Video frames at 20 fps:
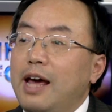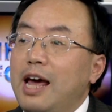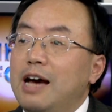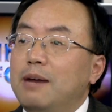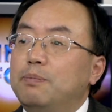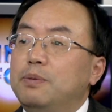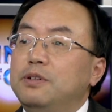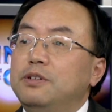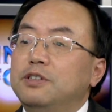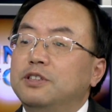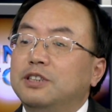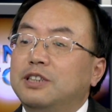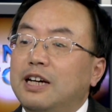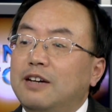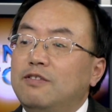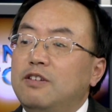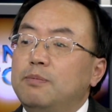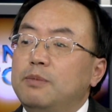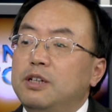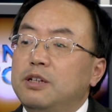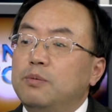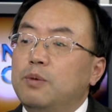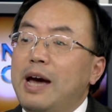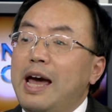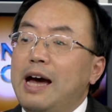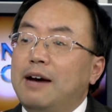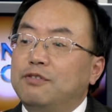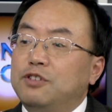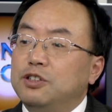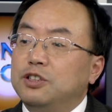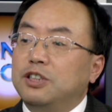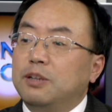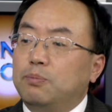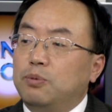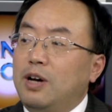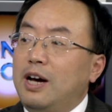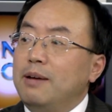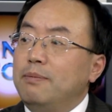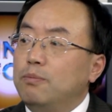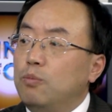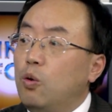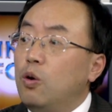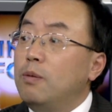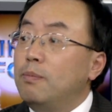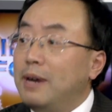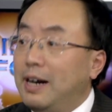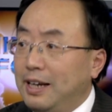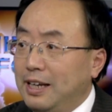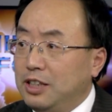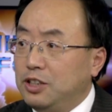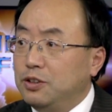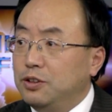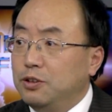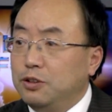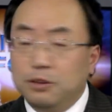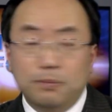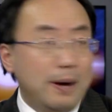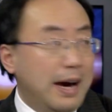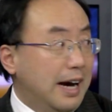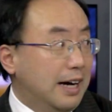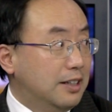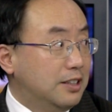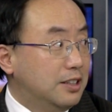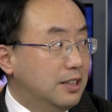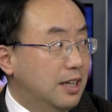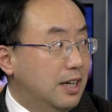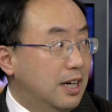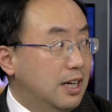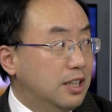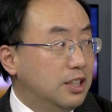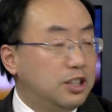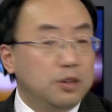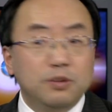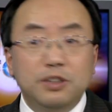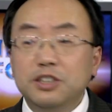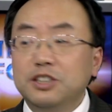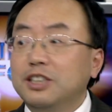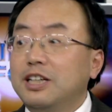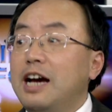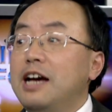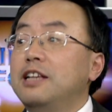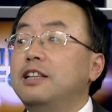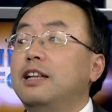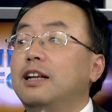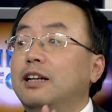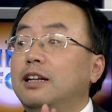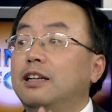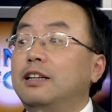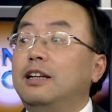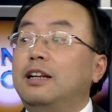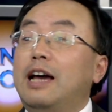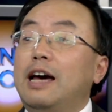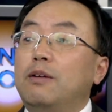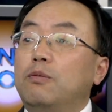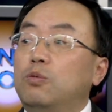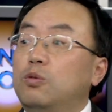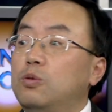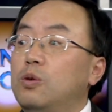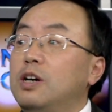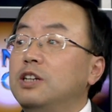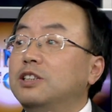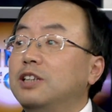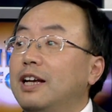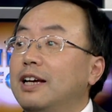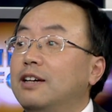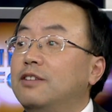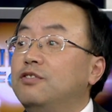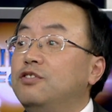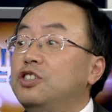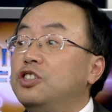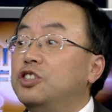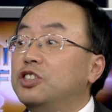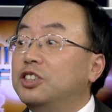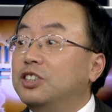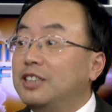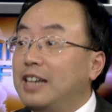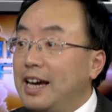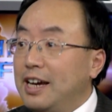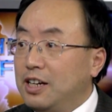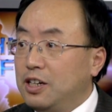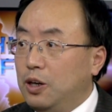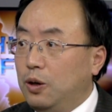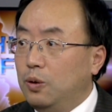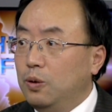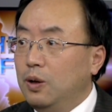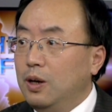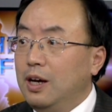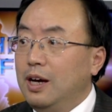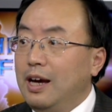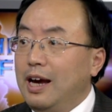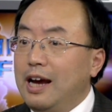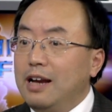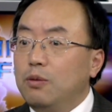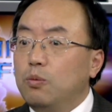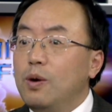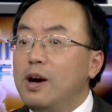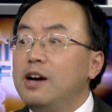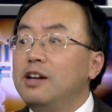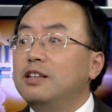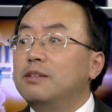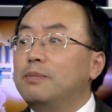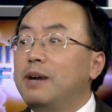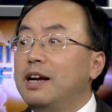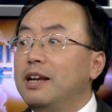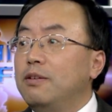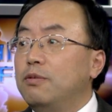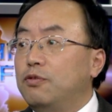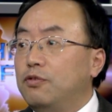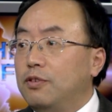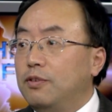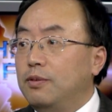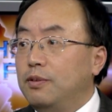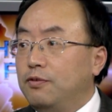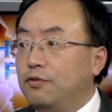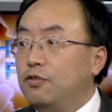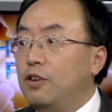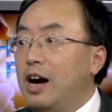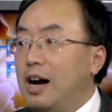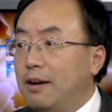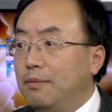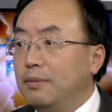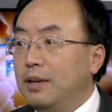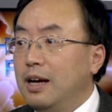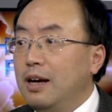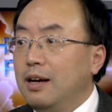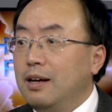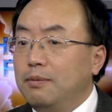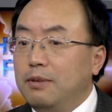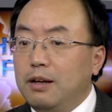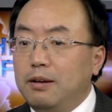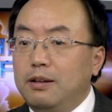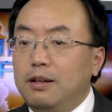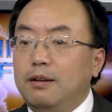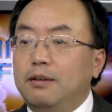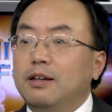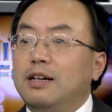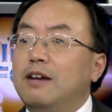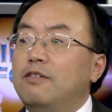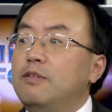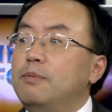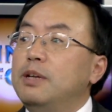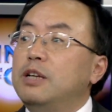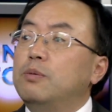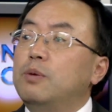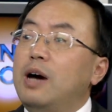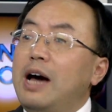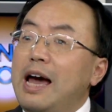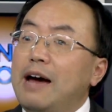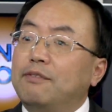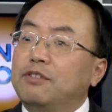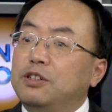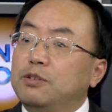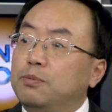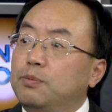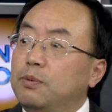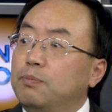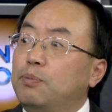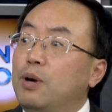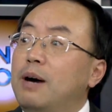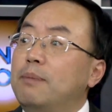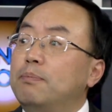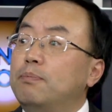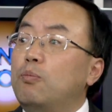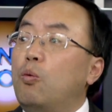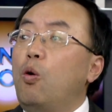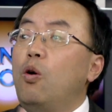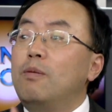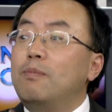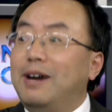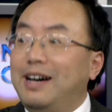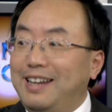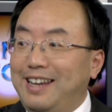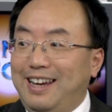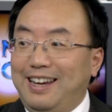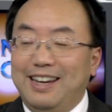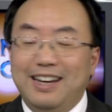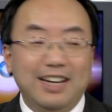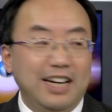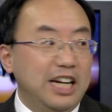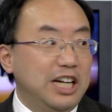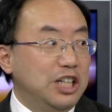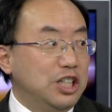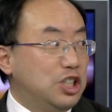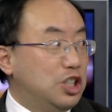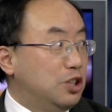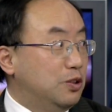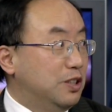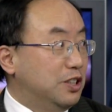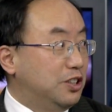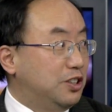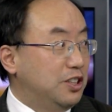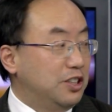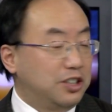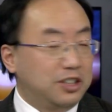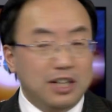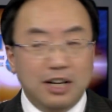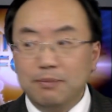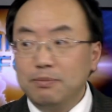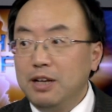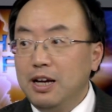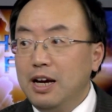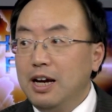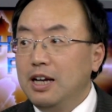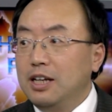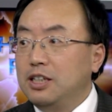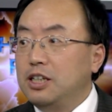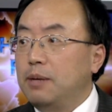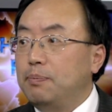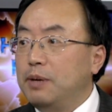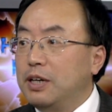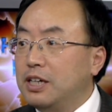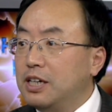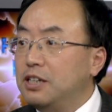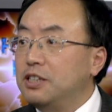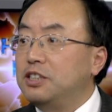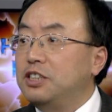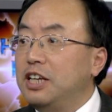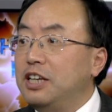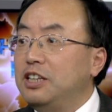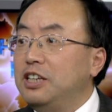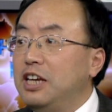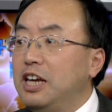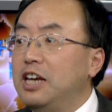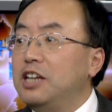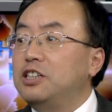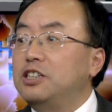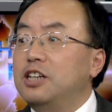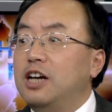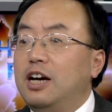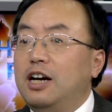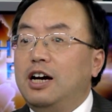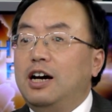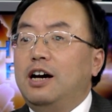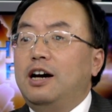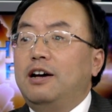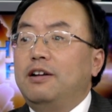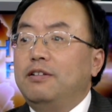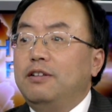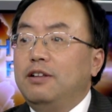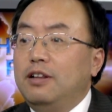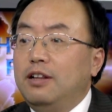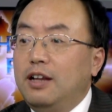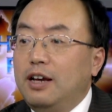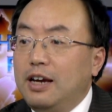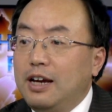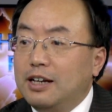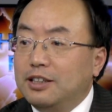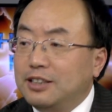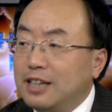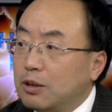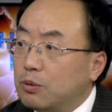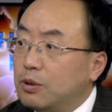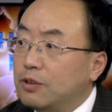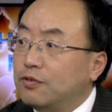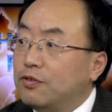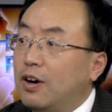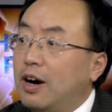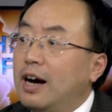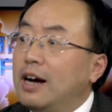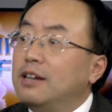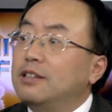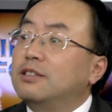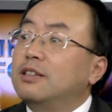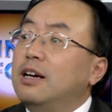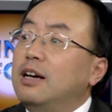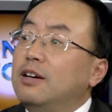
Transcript: to happen is the government will have to supply more money to those banks. So this runs like a vicious cycle. And where is the money from? The government will have to pump more money into the system because they need the sacrifice